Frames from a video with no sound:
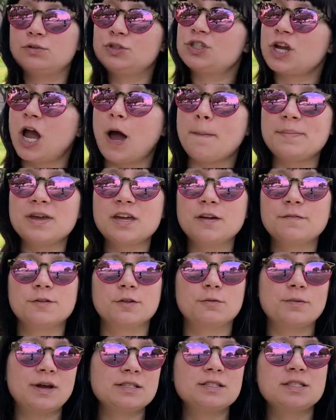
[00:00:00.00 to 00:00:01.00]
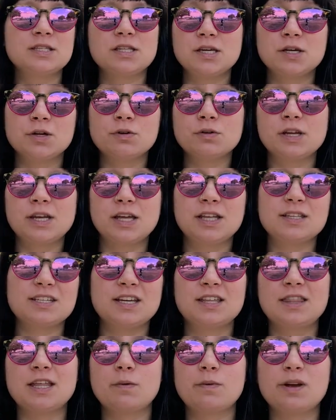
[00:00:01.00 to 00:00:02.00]
shopping for the rest of the ingredients
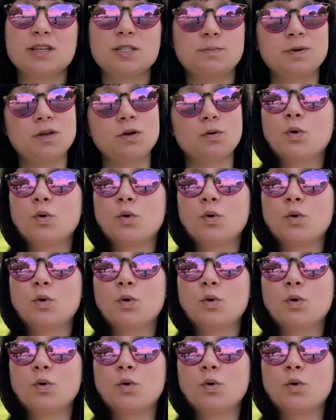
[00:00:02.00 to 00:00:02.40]
in that recipe,